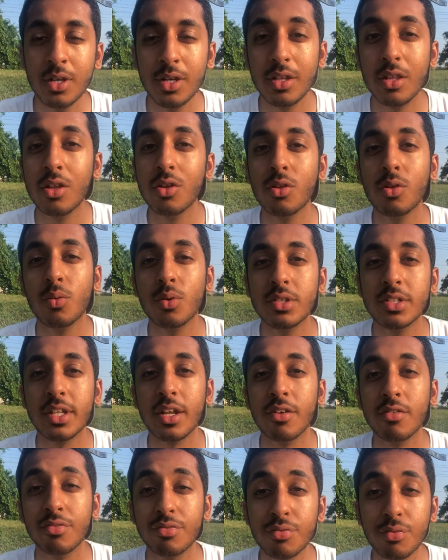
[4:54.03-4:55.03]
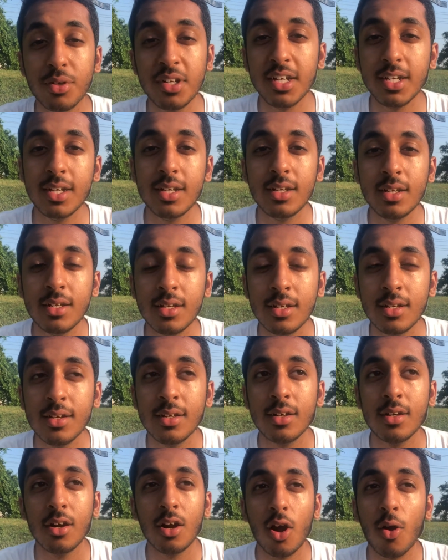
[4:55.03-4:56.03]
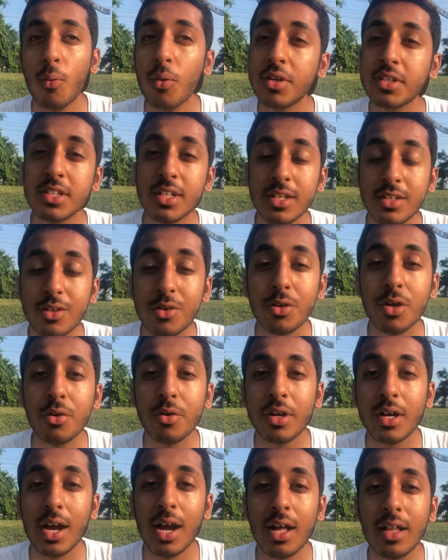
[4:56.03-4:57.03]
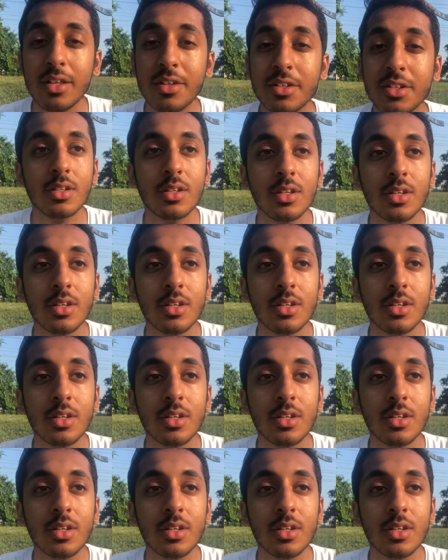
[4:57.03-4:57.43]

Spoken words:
and the only ones that are free are ones that don't go to college.